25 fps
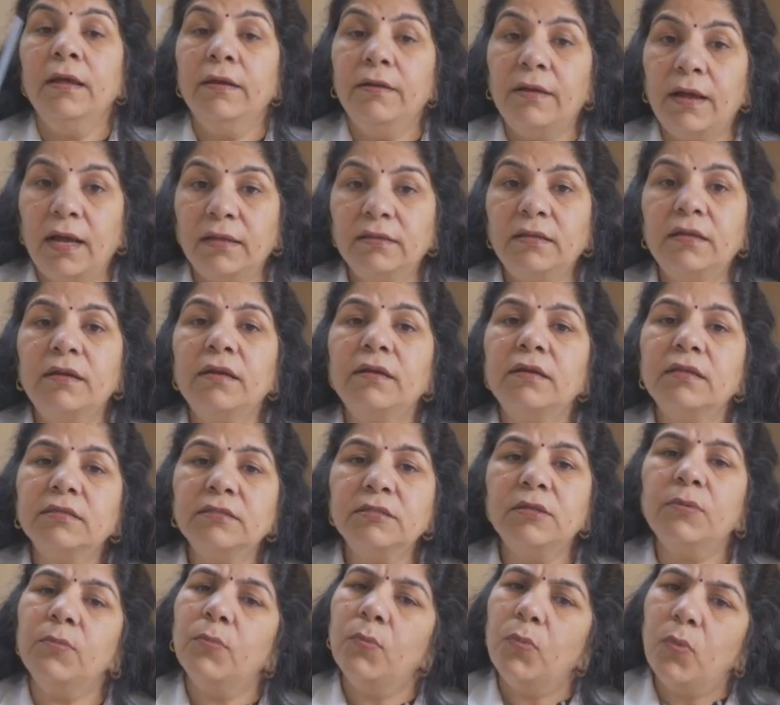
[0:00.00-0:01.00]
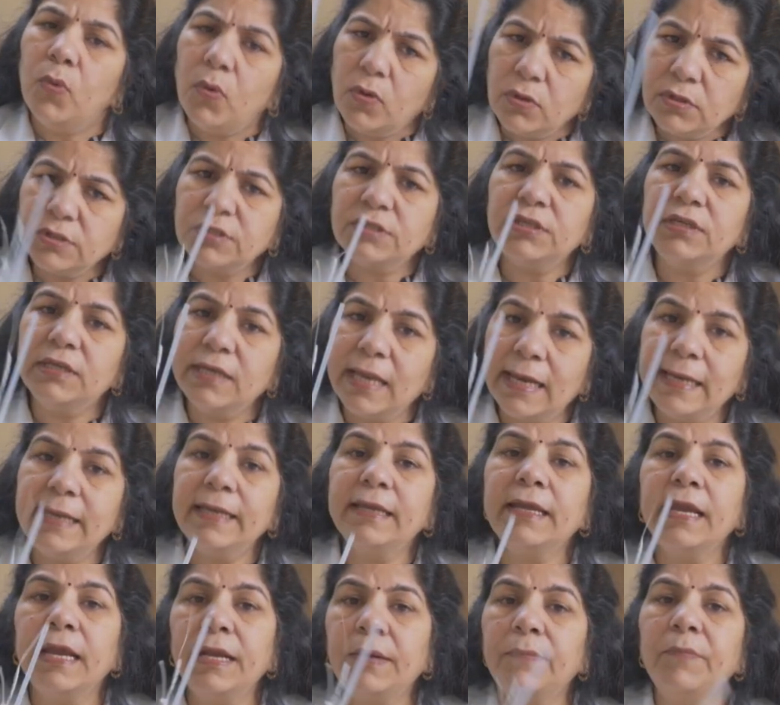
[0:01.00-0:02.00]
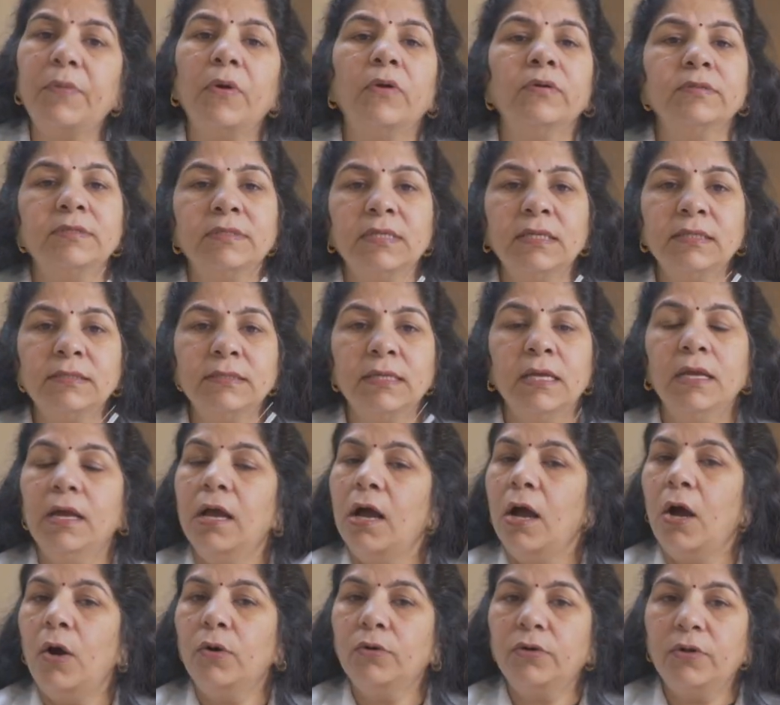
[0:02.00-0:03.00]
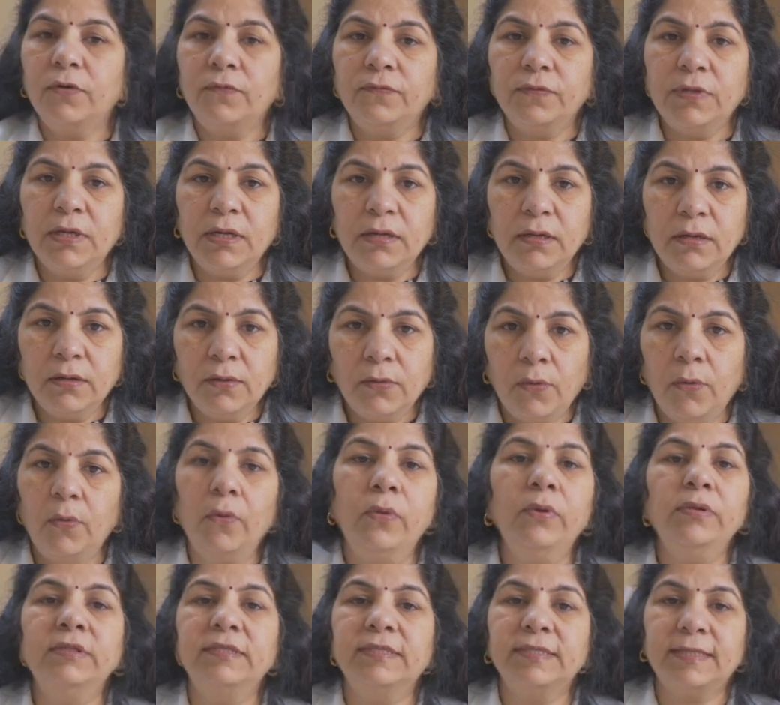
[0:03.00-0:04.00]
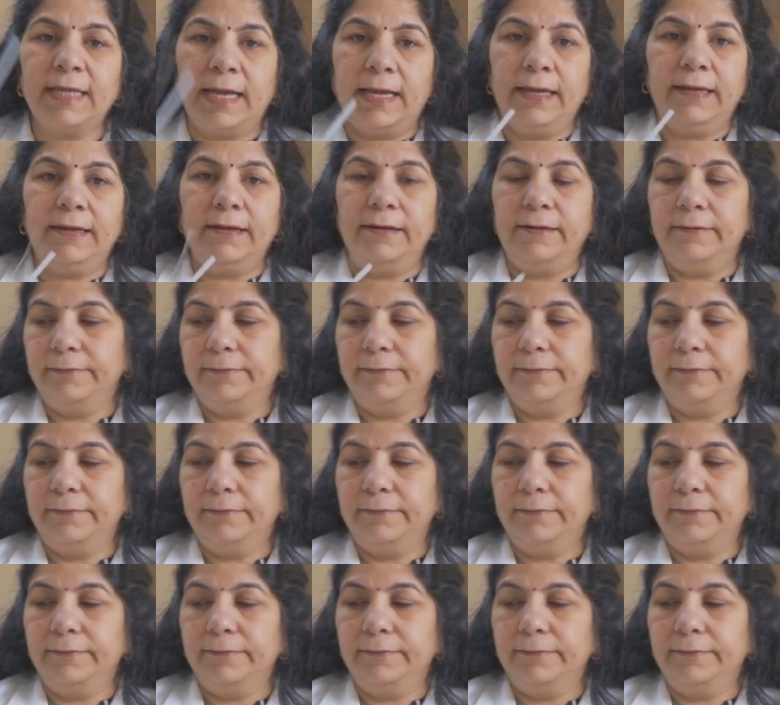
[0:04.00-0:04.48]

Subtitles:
Rather, it is the most delicate process out of the whole cycle.